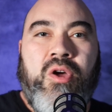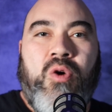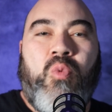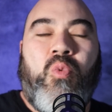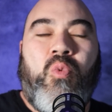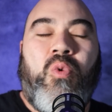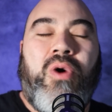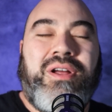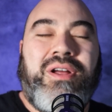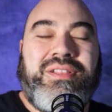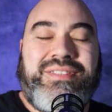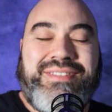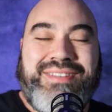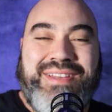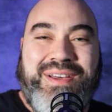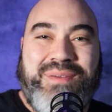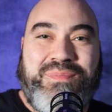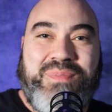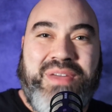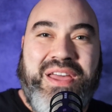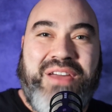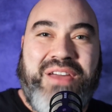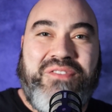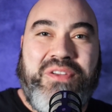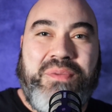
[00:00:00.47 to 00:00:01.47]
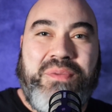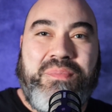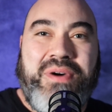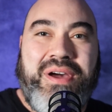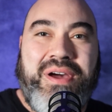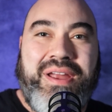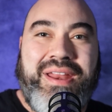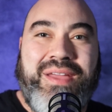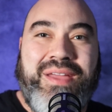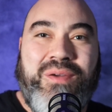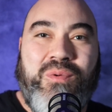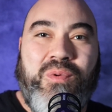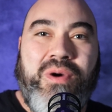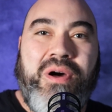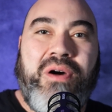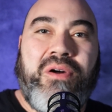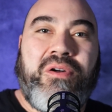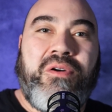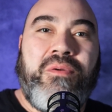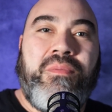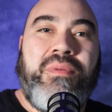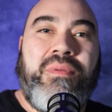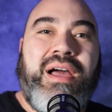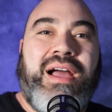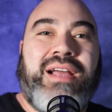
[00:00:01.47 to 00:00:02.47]
What's up, everybody?
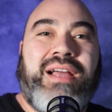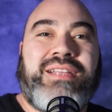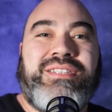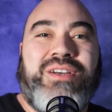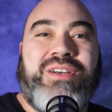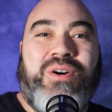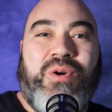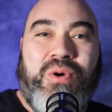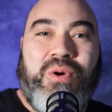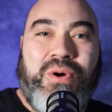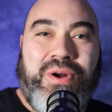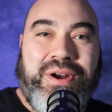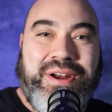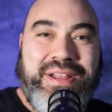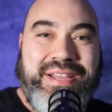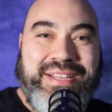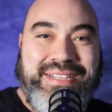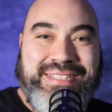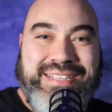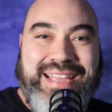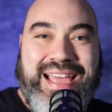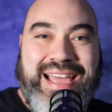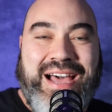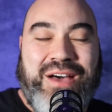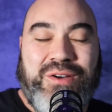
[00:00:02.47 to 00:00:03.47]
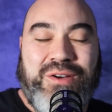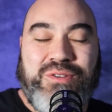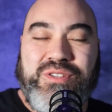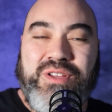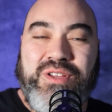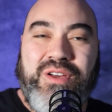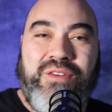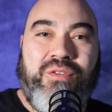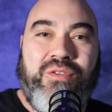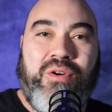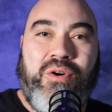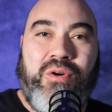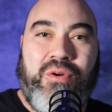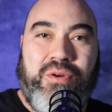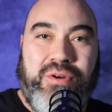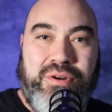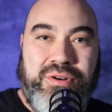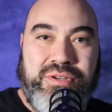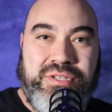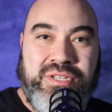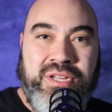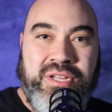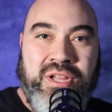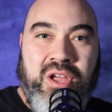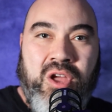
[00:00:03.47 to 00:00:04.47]
Welcome back to Jorge's House of
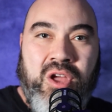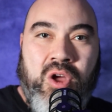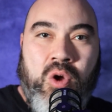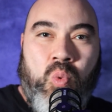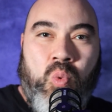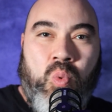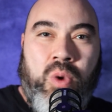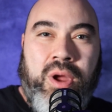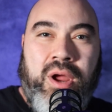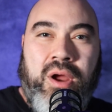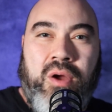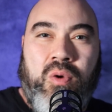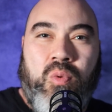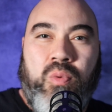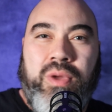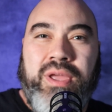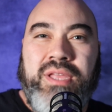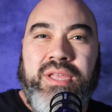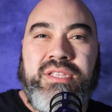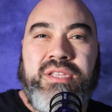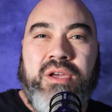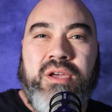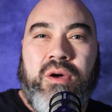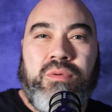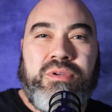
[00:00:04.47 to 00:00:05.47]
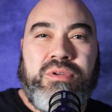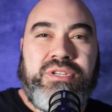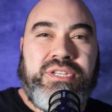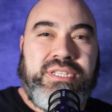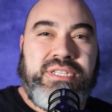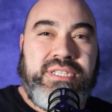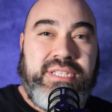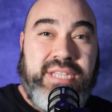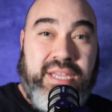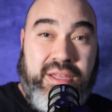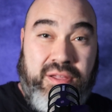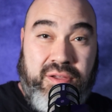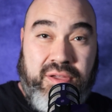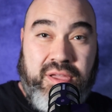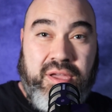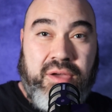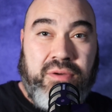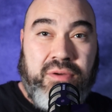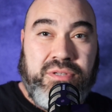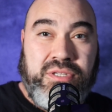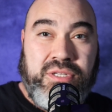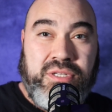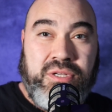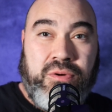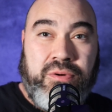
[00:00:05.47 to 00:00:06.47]
Horrors, where we don't just tell
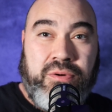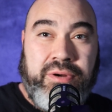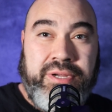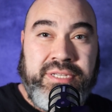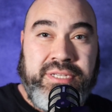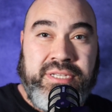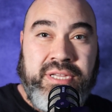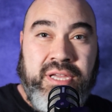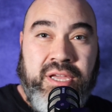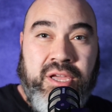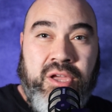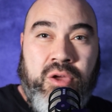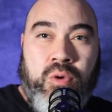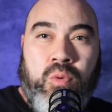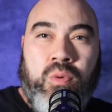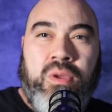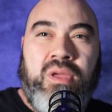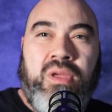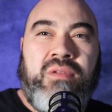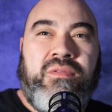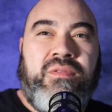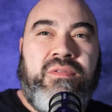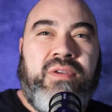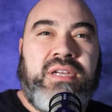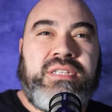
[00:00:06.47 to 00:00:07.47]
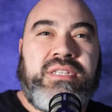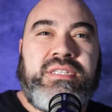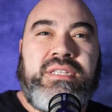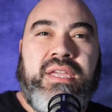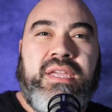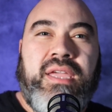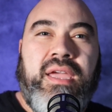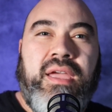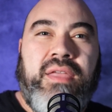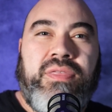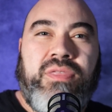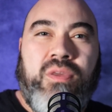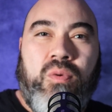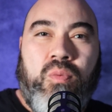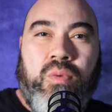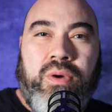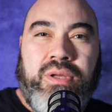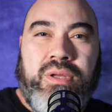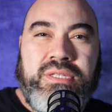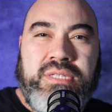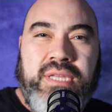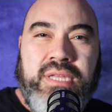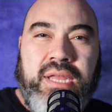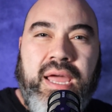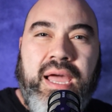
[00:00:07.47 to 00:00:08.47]
ghost stories, we investigate the
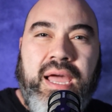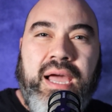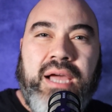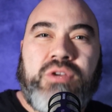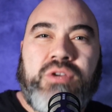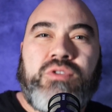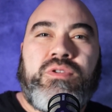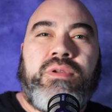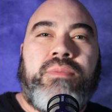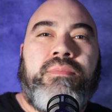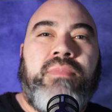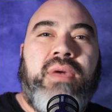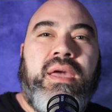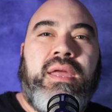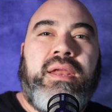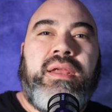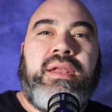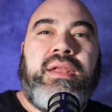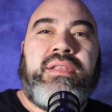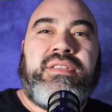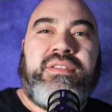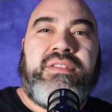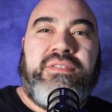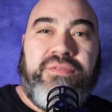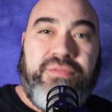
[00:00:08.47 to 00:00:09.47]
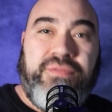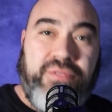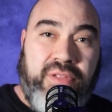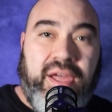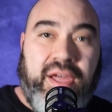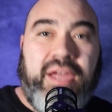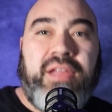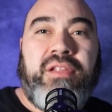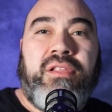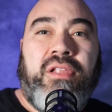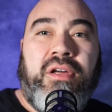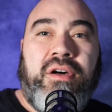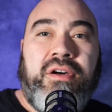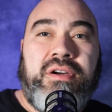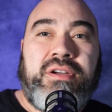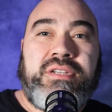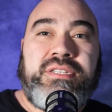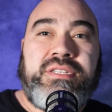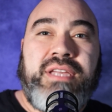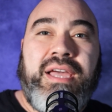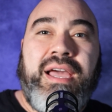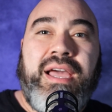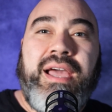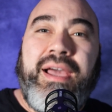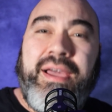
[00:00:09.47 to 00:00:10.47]
ones that actually made it into flight
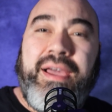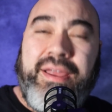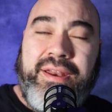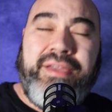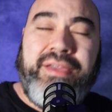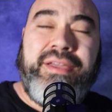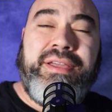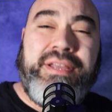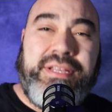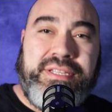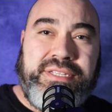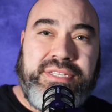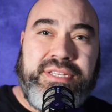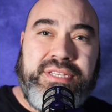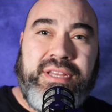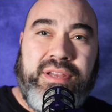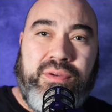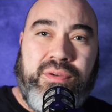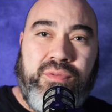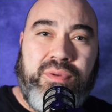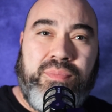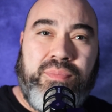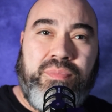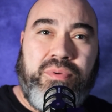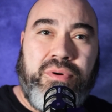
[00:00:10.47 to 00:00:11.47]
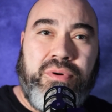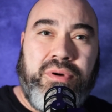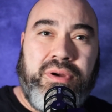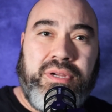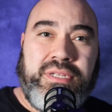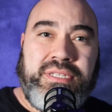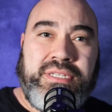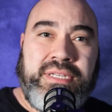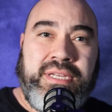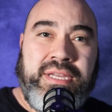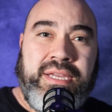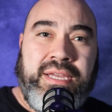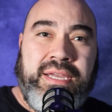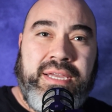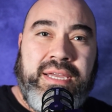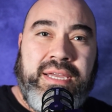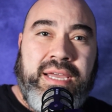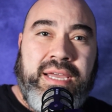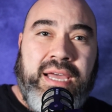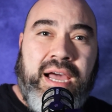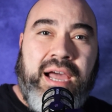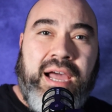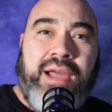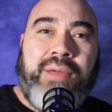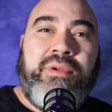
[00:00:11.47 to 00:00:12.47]
logs and incident reports.
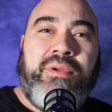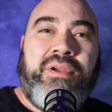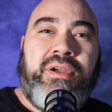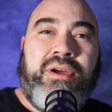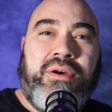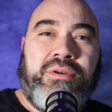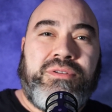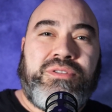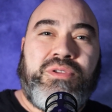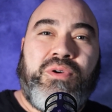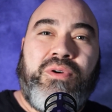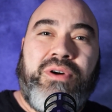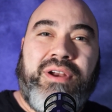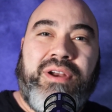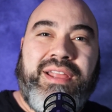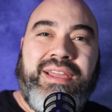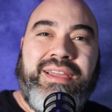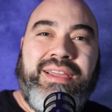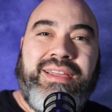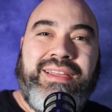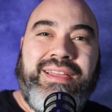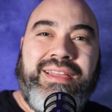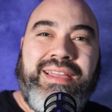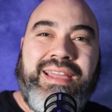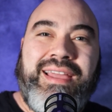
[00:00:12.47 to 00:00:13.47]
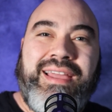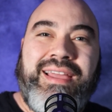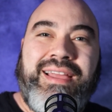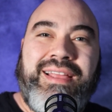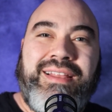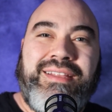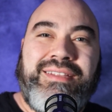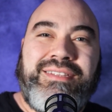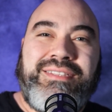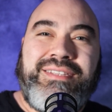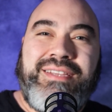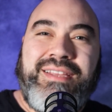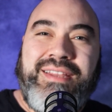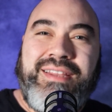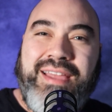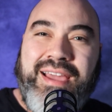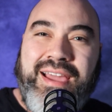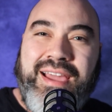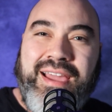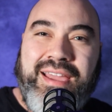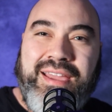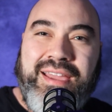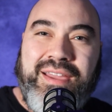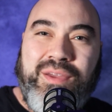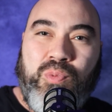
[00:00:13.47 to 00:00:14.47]
I'm your host, Jorge, and
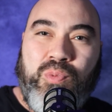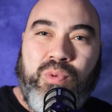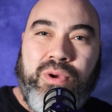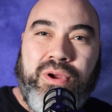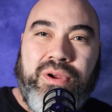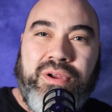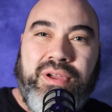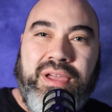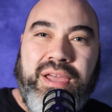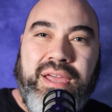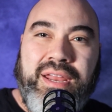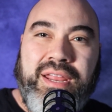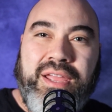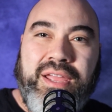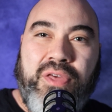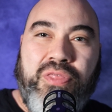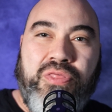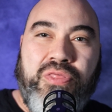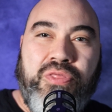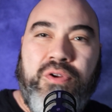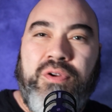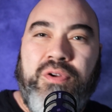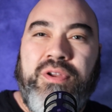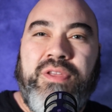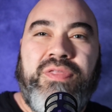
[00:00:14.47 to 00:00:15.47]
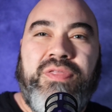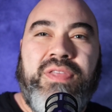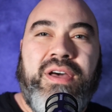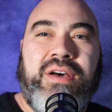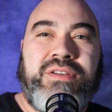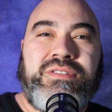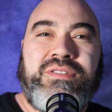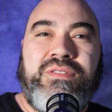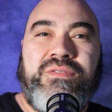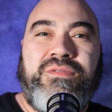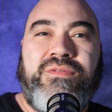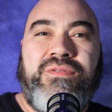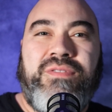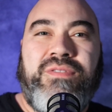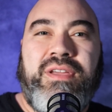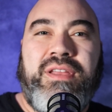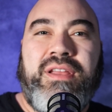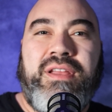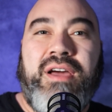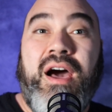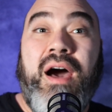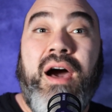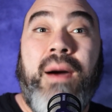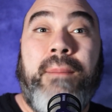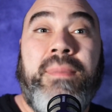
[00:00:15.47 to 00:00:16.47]
today we're heading 30,000 feet
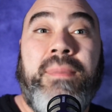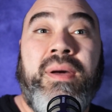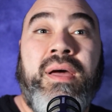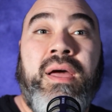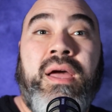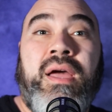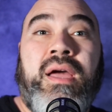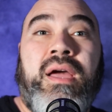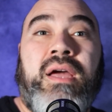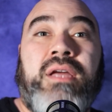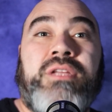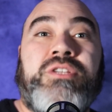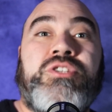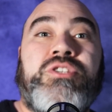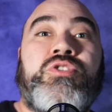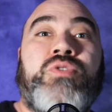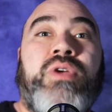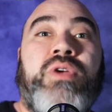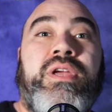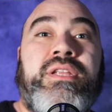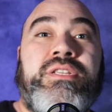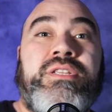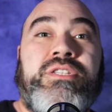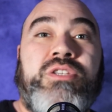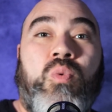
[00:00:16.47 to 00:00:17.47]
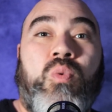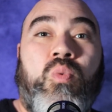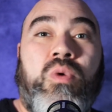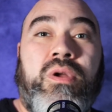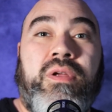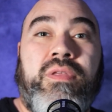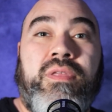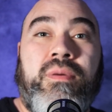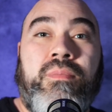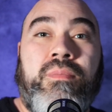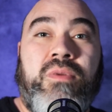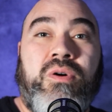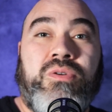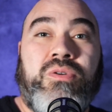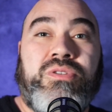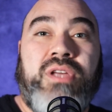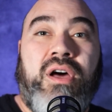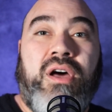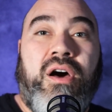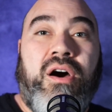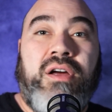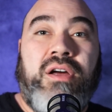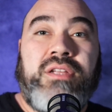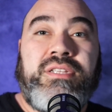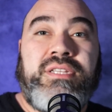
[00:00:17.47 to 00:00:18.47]
up and straight into one of the most
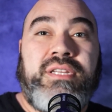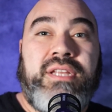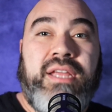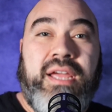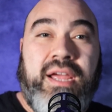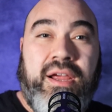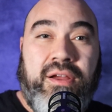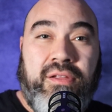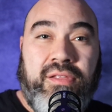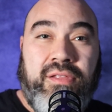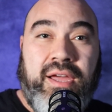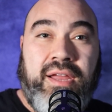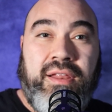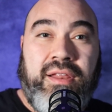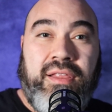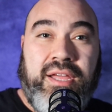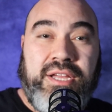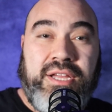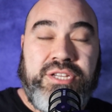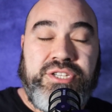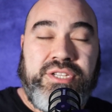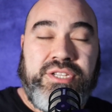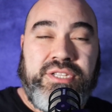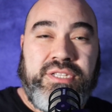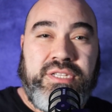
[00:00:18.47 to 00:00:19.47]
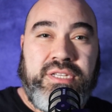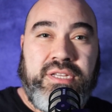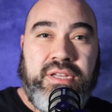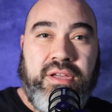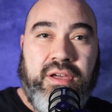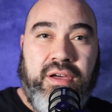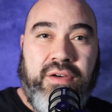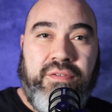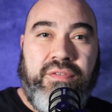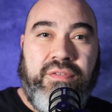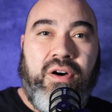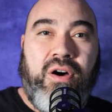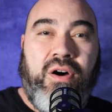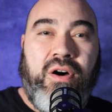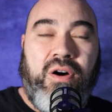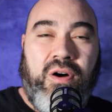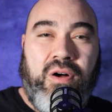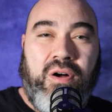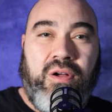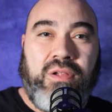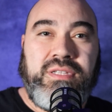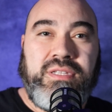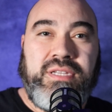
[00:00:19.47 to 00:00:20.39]
haunted airline legends of all